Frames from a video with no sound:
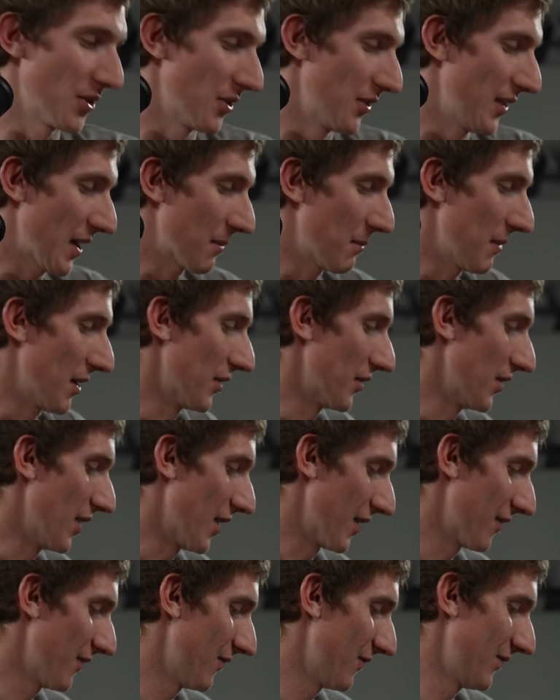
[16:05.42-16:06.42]
go attack my other
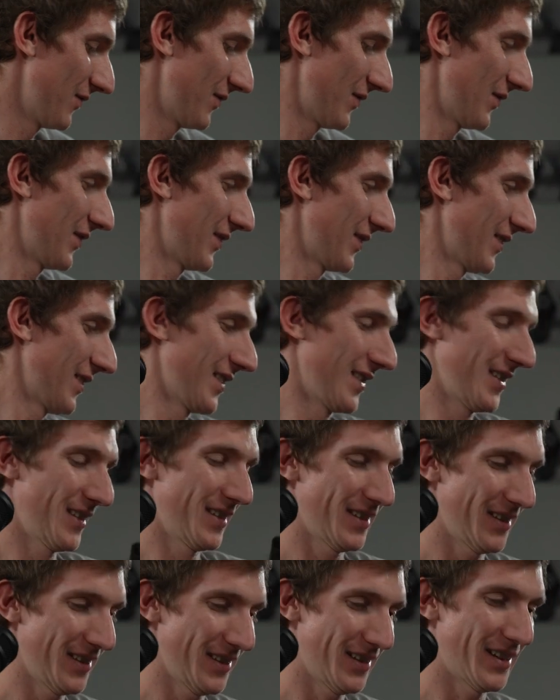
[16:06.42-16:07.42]
dog.
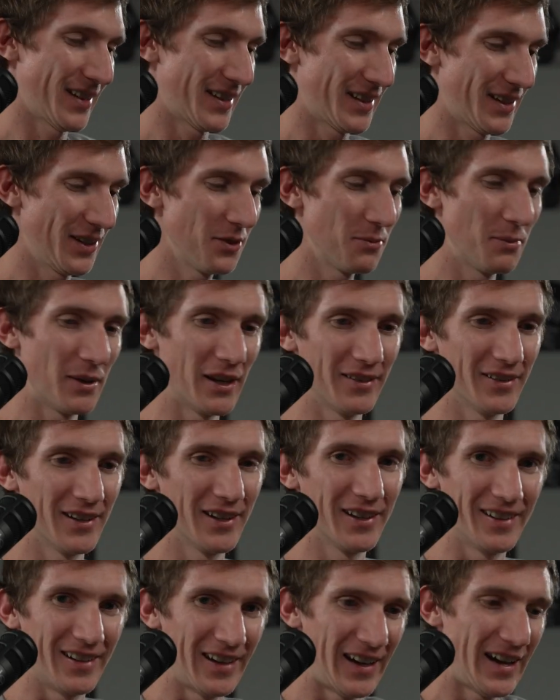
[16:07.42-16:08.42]
Excuse me.
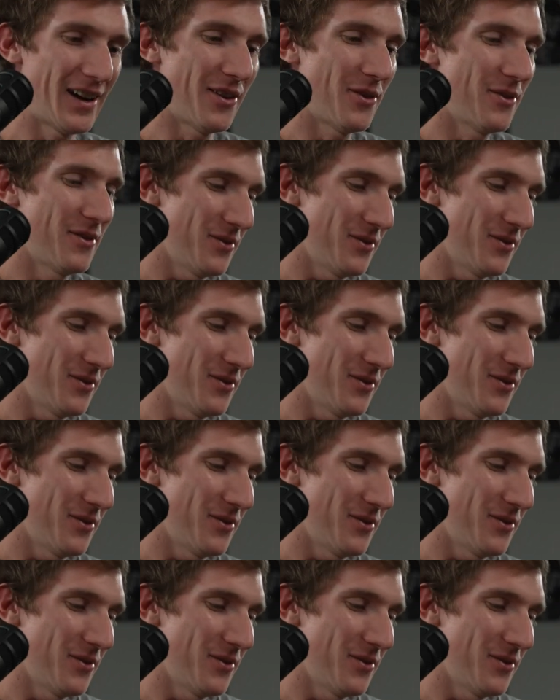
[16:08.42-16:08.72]
Ow.